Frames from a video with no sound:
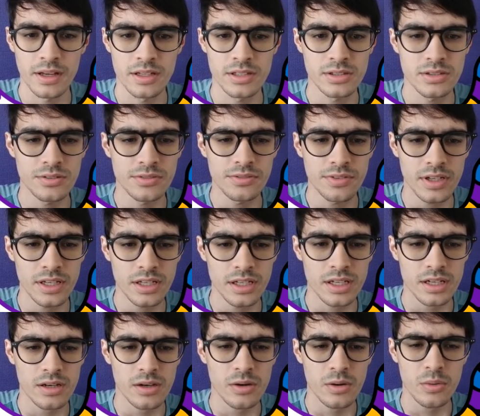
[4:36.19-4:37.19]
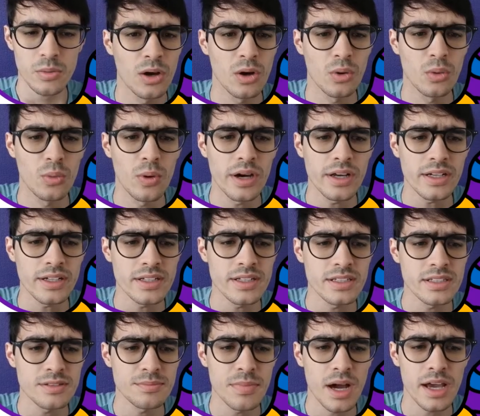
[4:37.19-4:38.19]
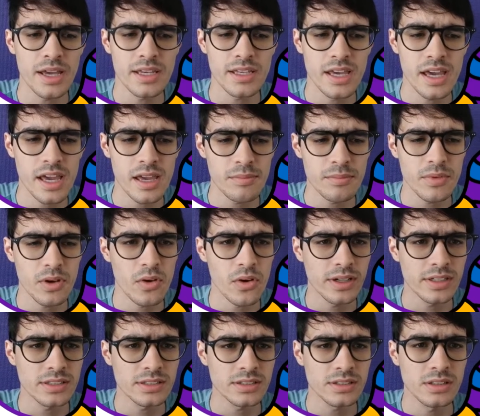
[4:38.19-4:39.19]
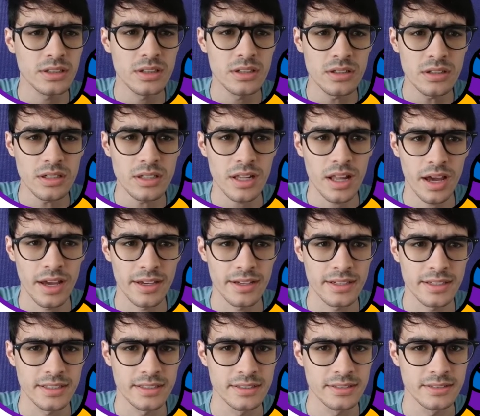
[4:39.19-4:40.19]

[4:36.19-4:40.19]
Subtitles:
to think, what is my game going to look like?